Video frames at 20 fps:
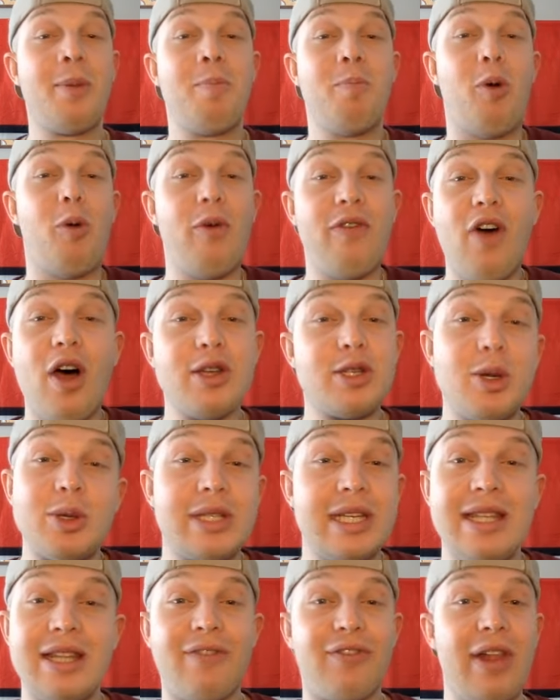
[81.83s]
But we've also
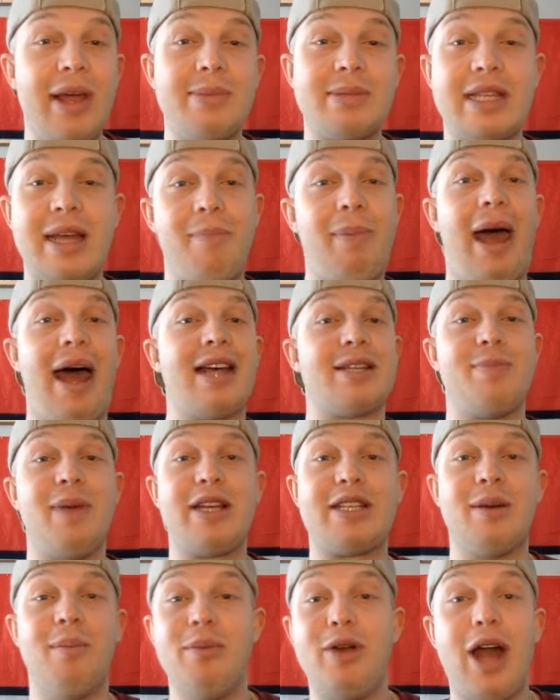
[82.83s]
seen the Flames in the past
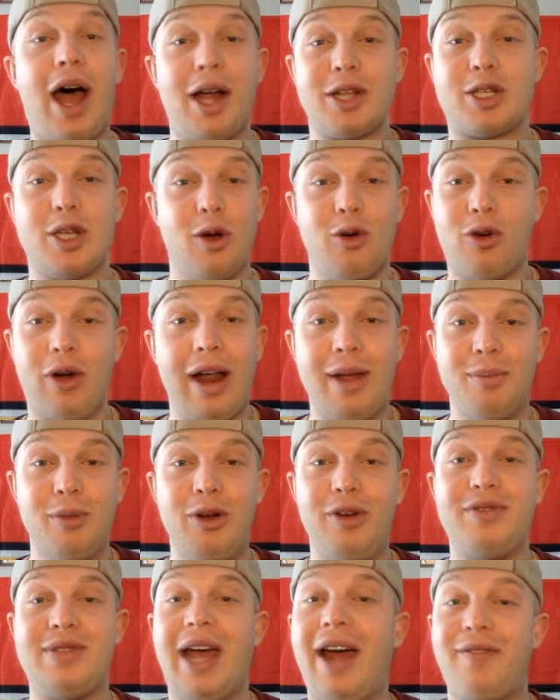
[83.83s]
make some not so great
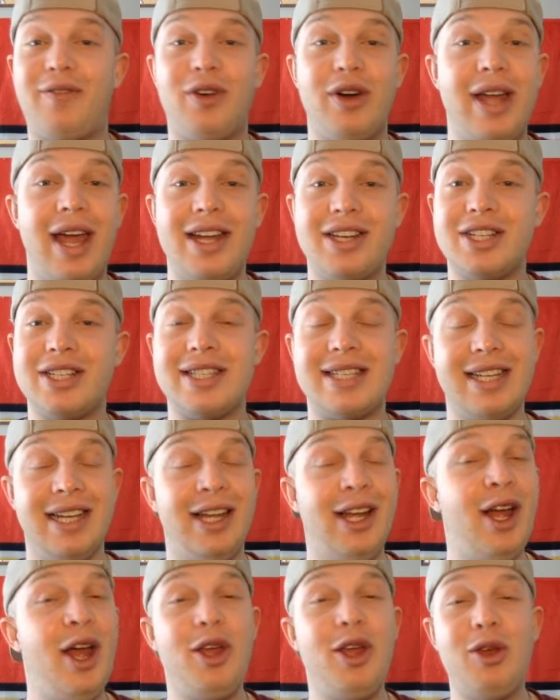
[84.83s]
moves at free agency.
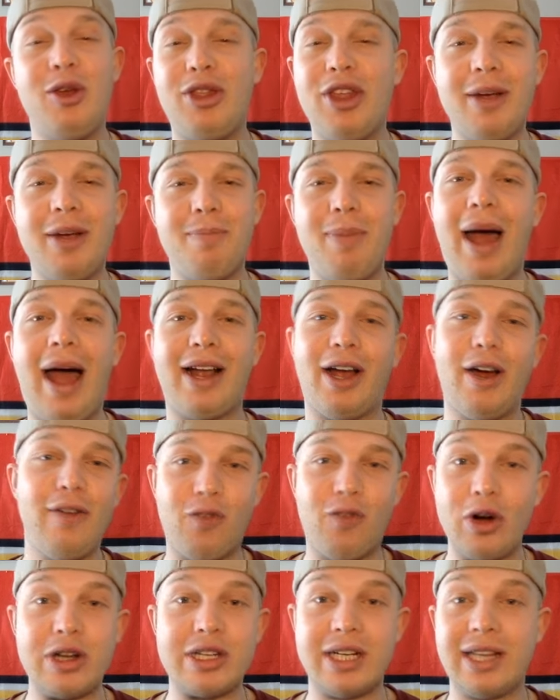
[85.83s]
You think back,
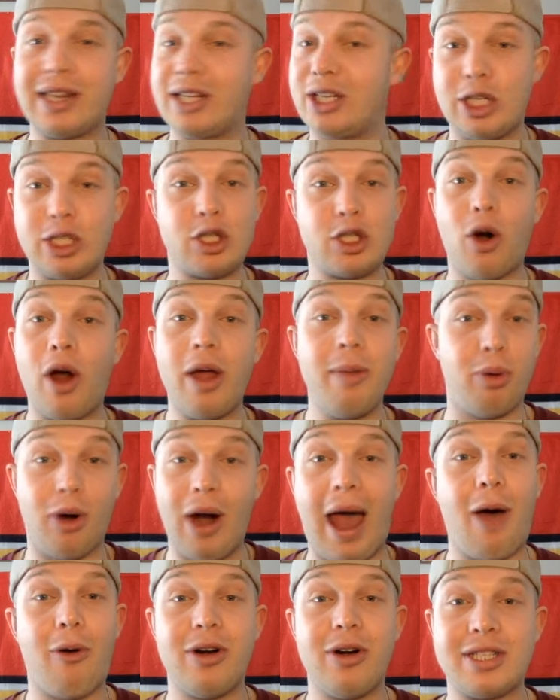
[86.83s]
unfortunately, to Troy
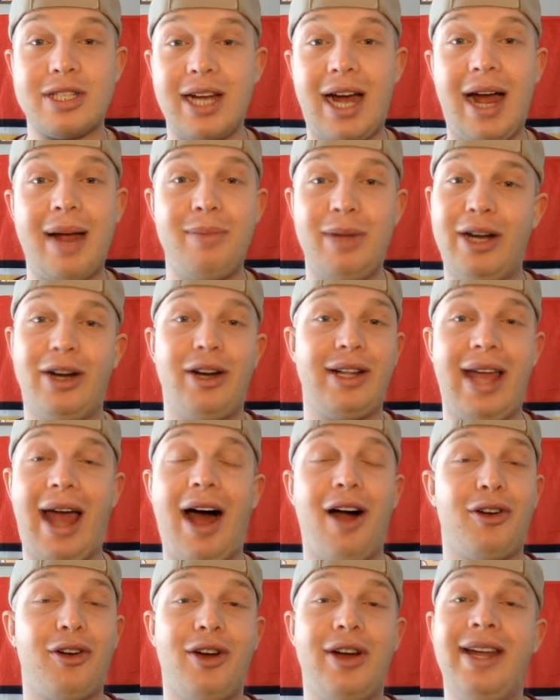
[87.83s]
Brouwer's time here in
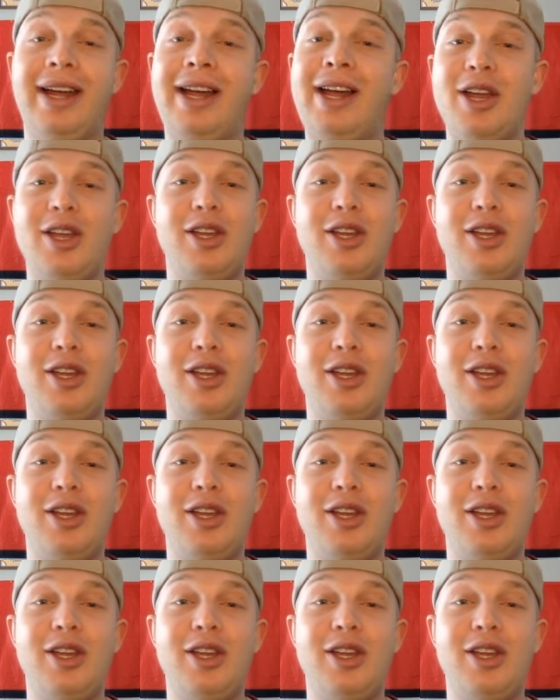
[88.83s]
Calgary.